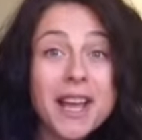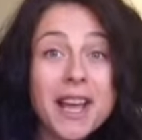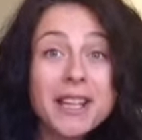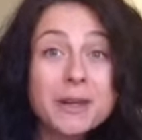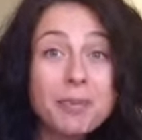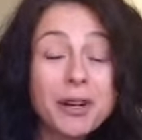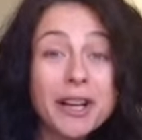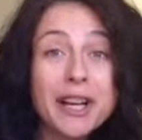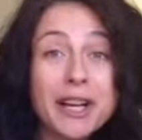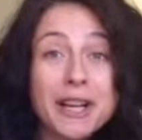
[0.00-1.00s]
it's a
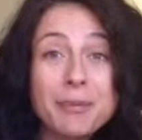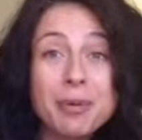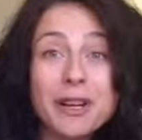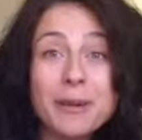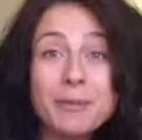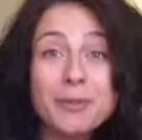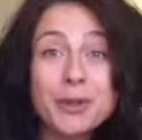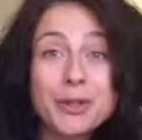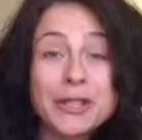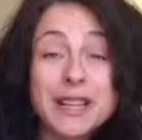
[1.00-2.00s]
pretty
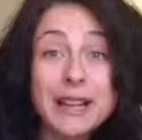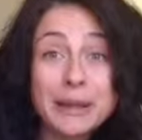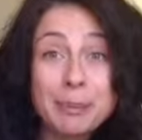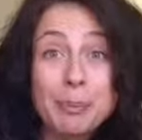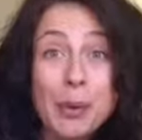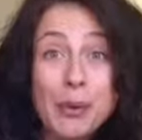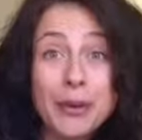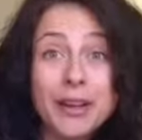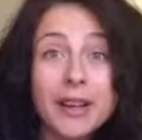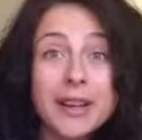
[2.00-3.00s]
good selling book,
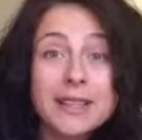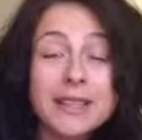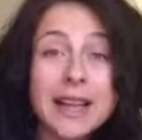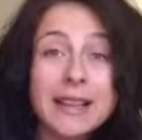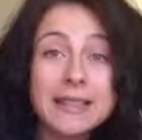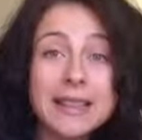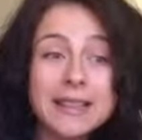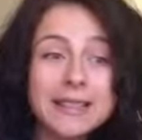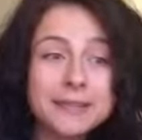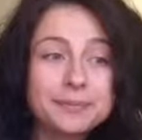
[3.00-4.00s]
to say the
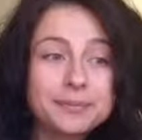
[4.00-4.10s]
least.